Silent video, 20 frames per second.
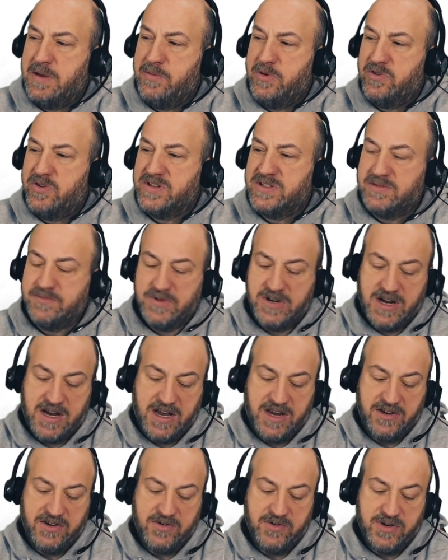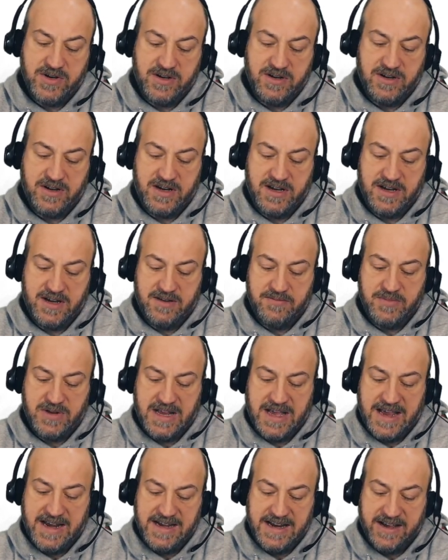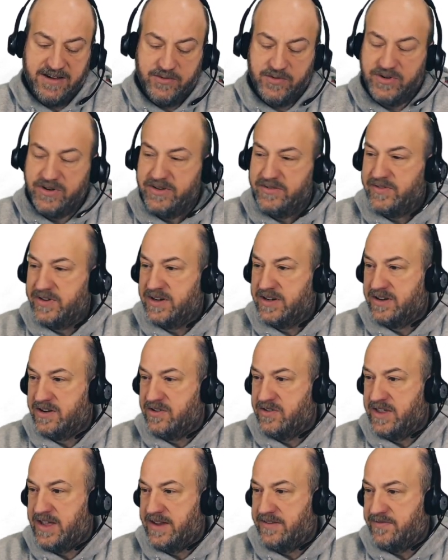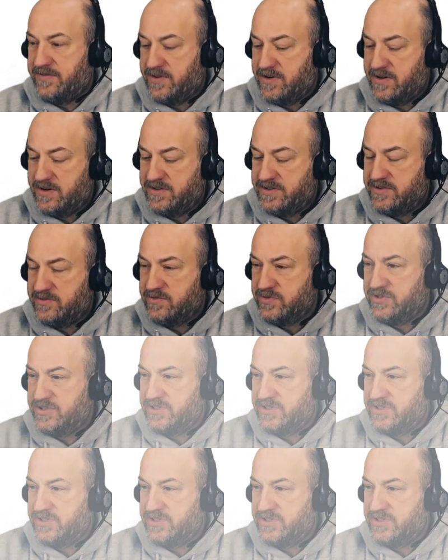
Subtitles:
run some conduit, but I doubt we're even going to go that far. So we'll just